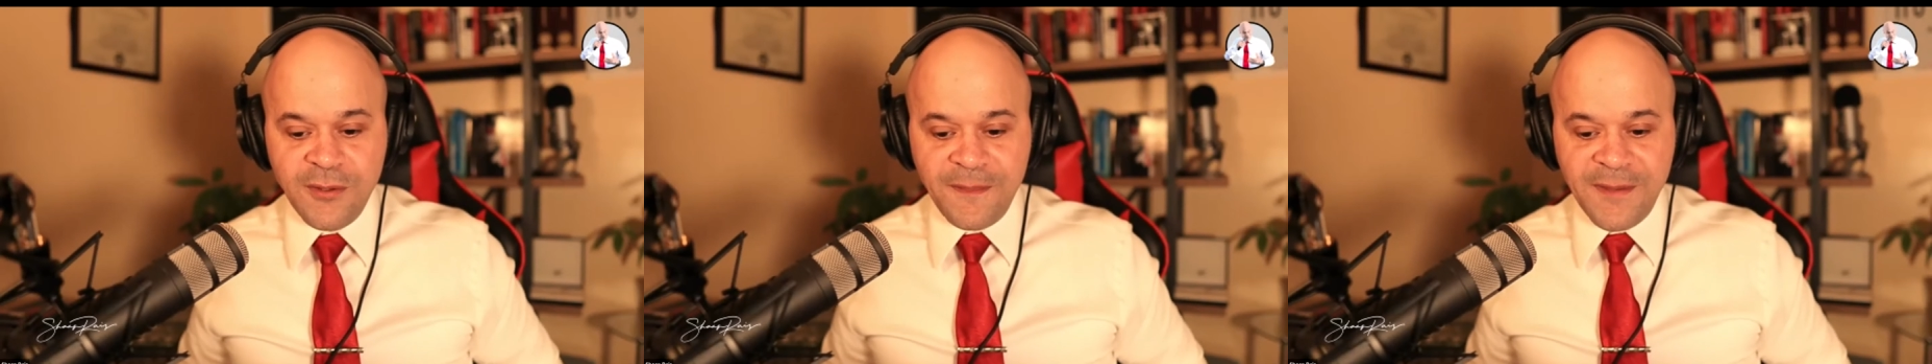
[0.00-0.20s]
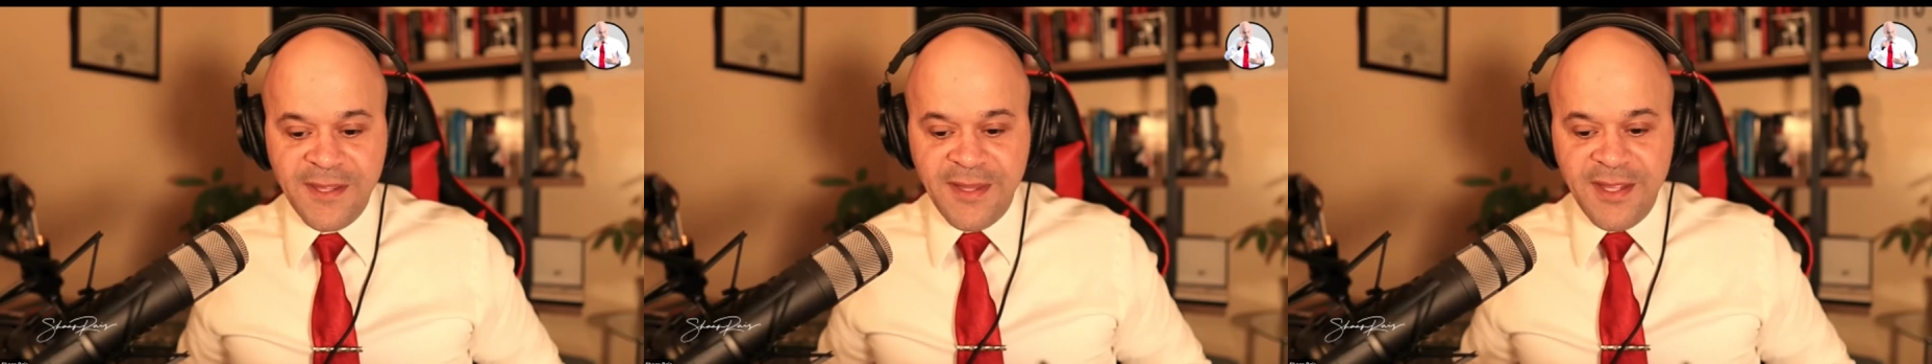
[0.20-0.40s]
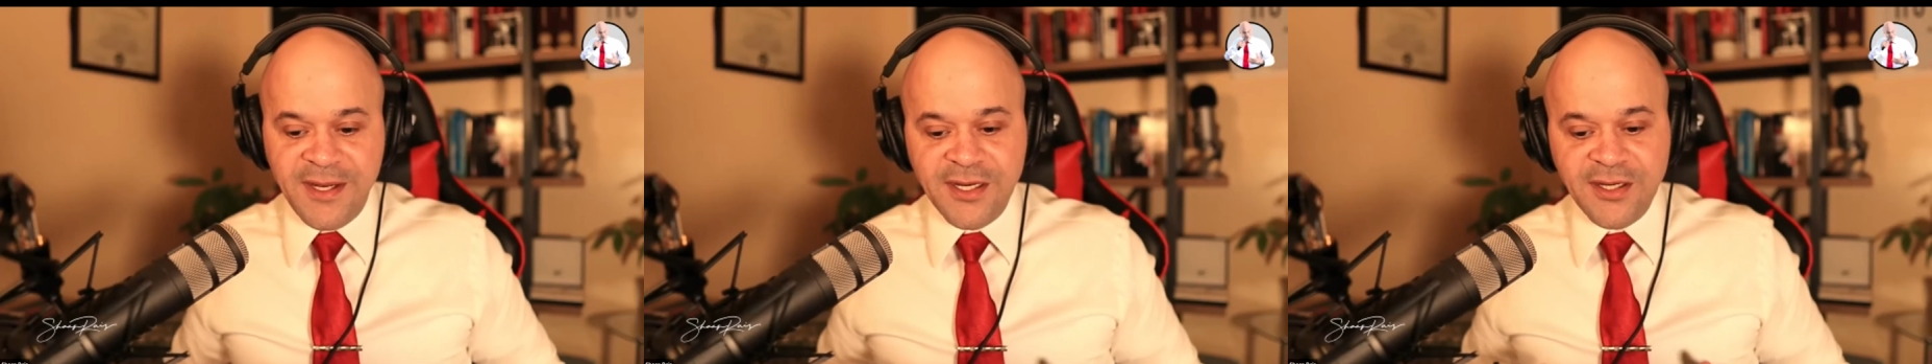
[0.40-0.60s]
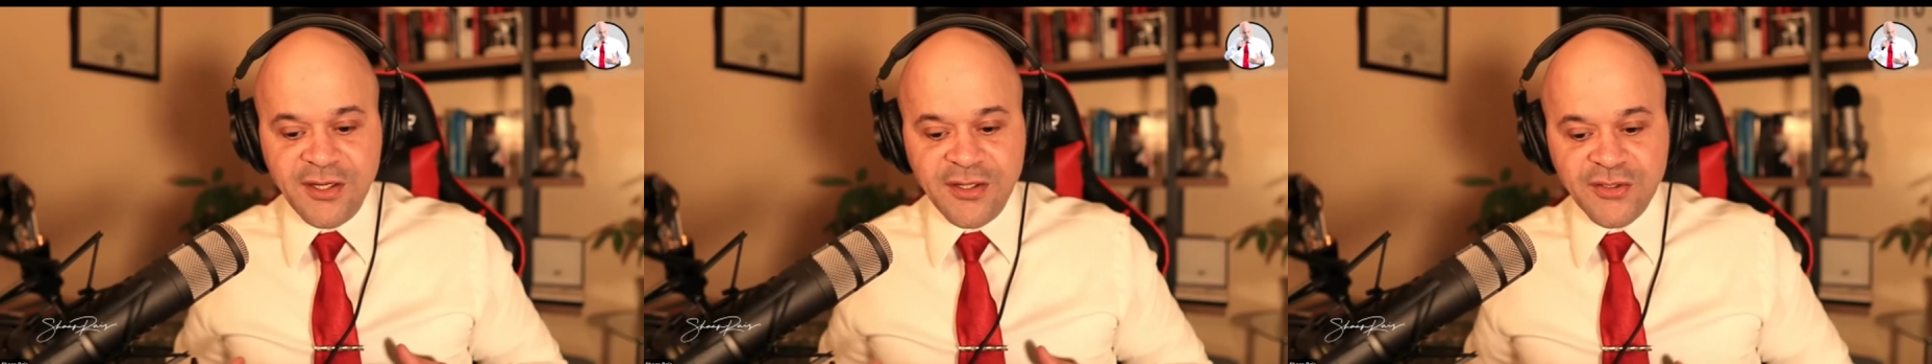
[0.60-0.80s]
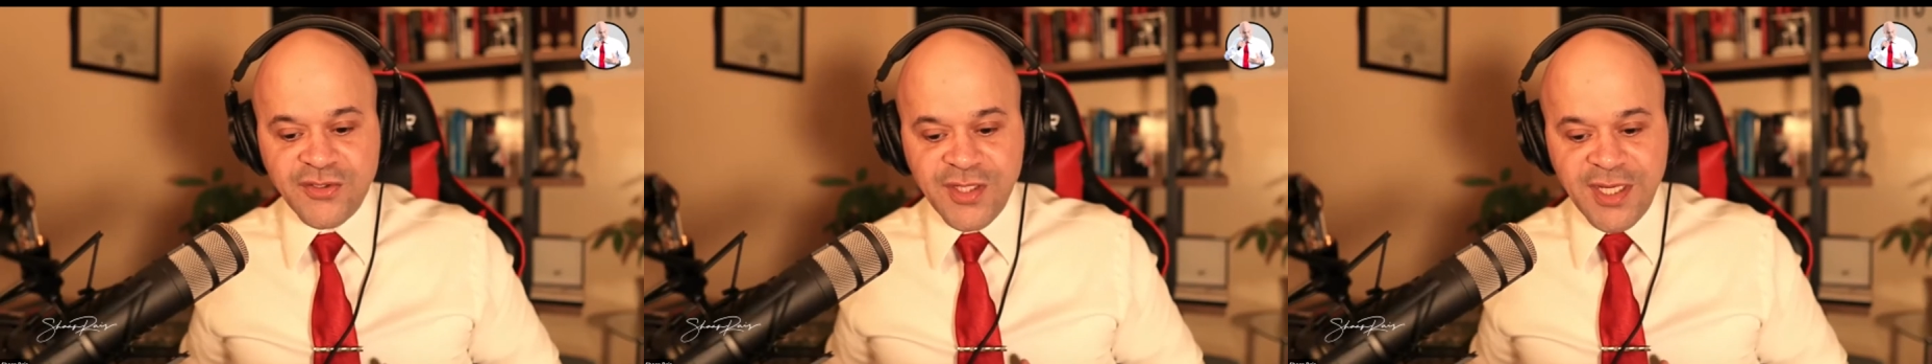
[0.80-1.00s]
and they didn't
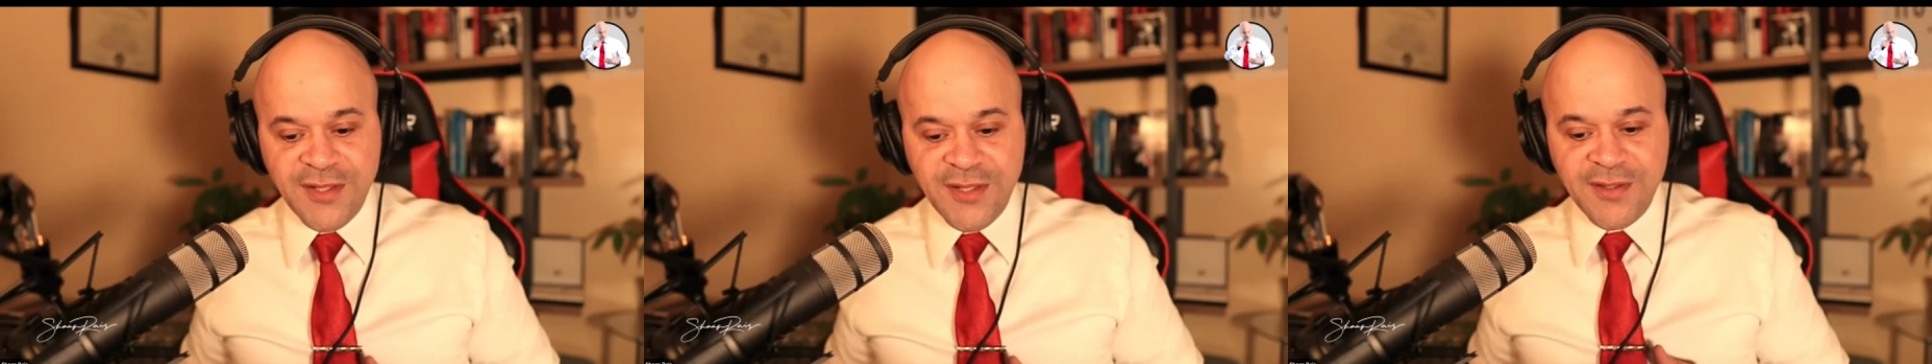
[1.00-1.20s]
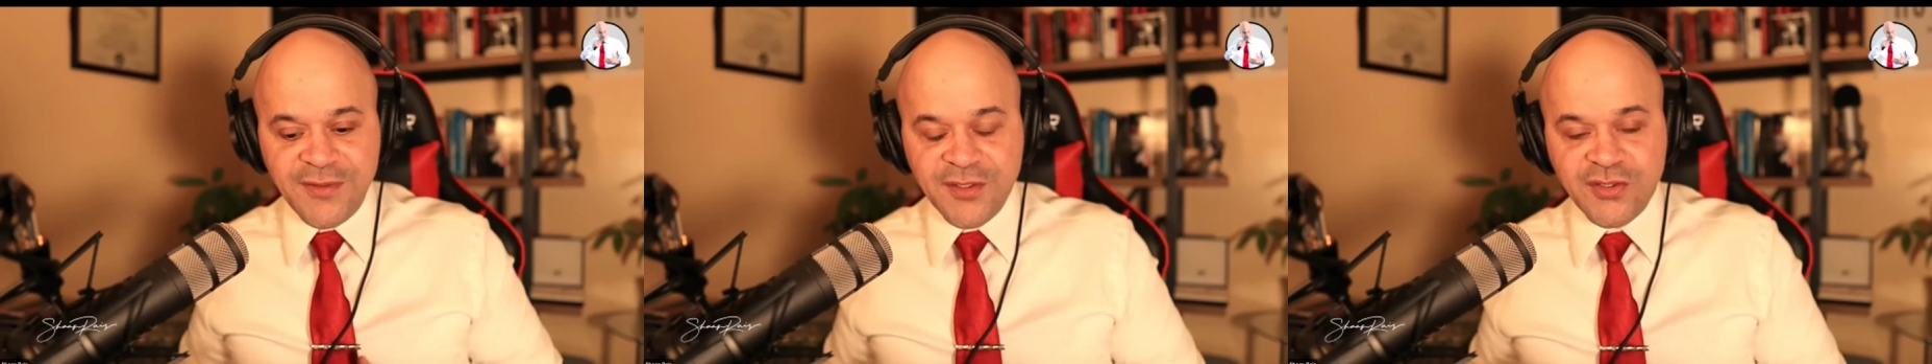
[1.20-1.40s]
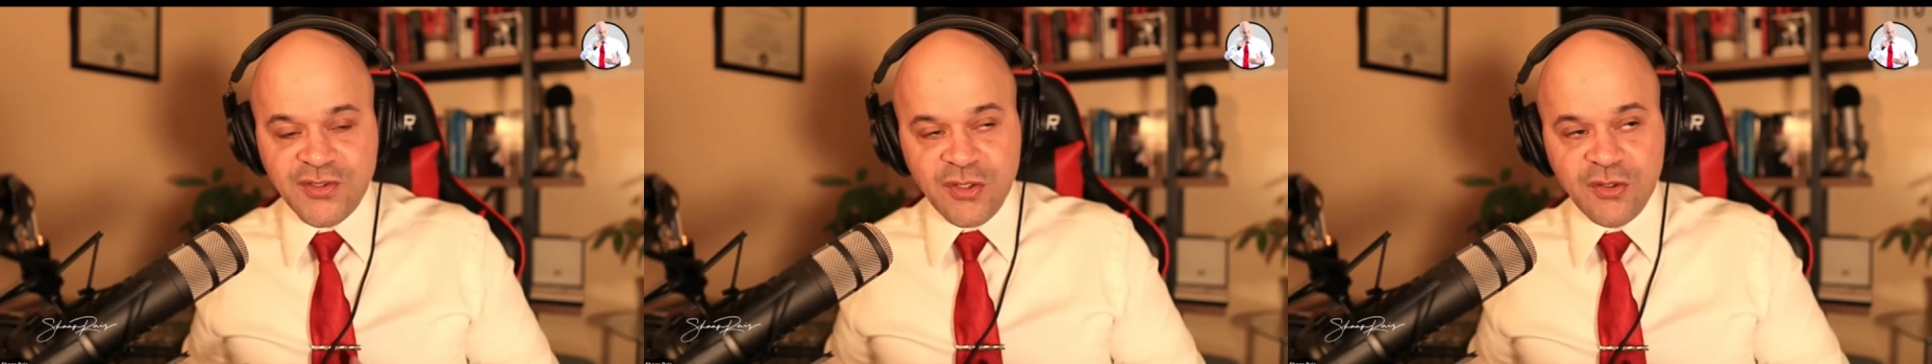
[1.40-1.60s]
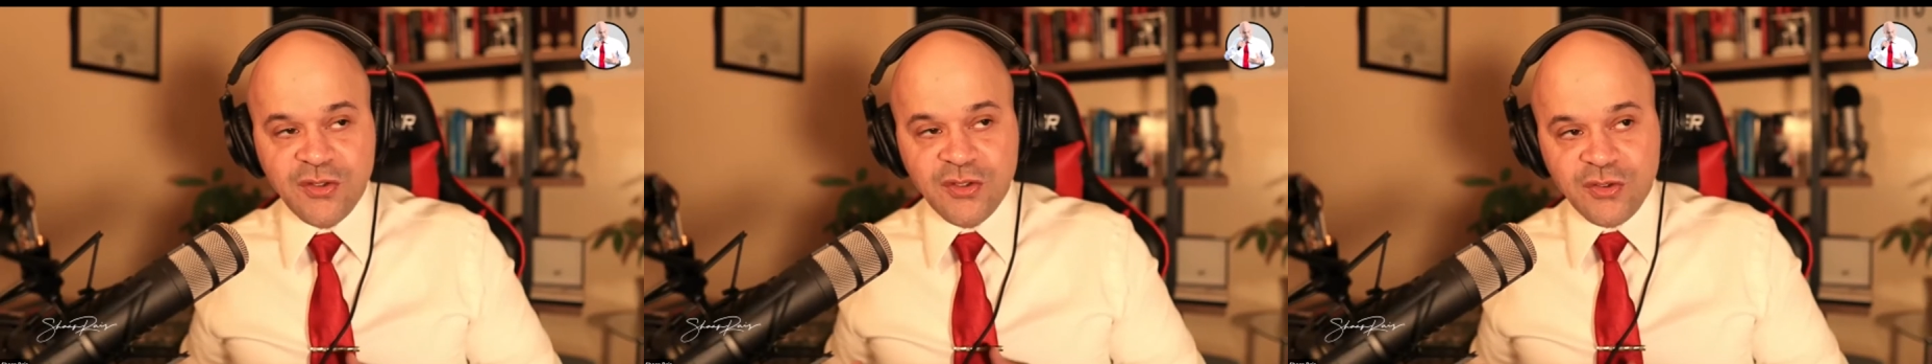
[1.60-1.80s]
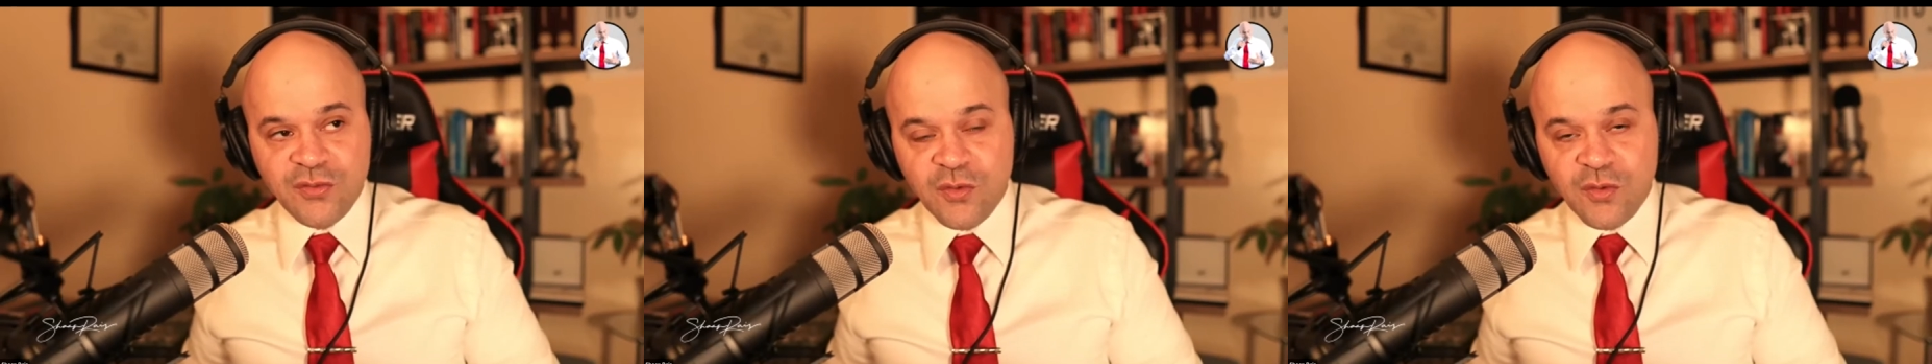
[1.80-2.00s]
understand that this
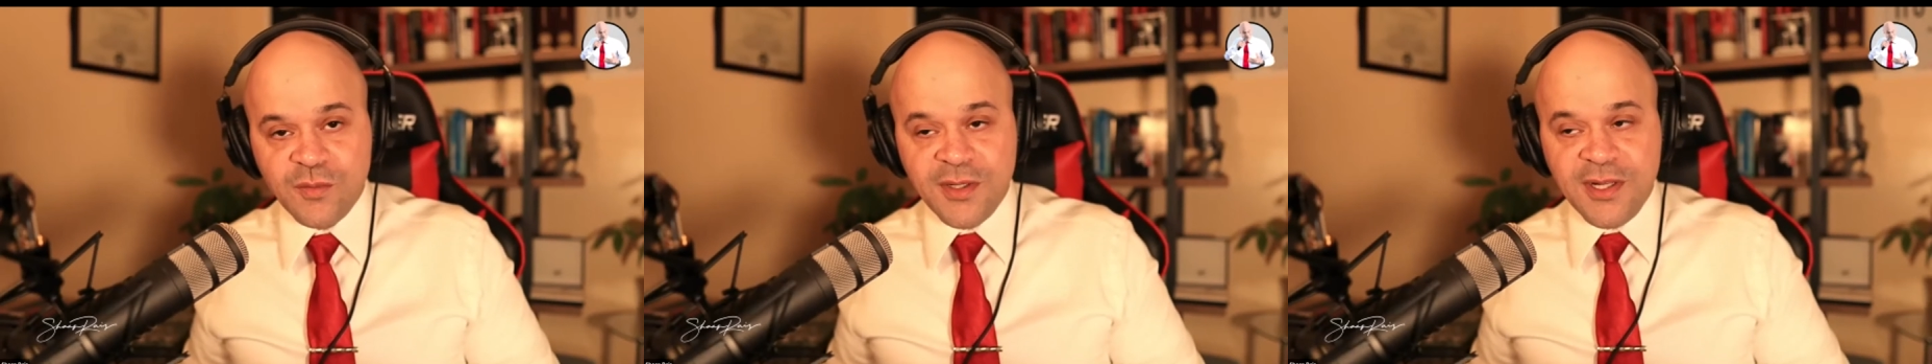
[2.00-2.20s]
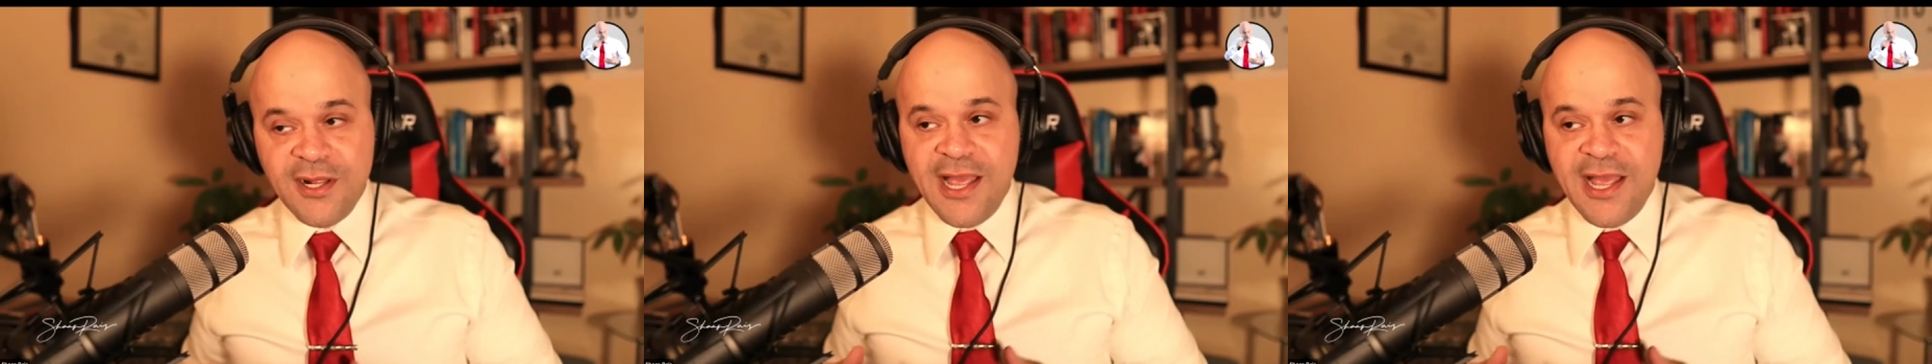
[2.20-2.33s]
certain group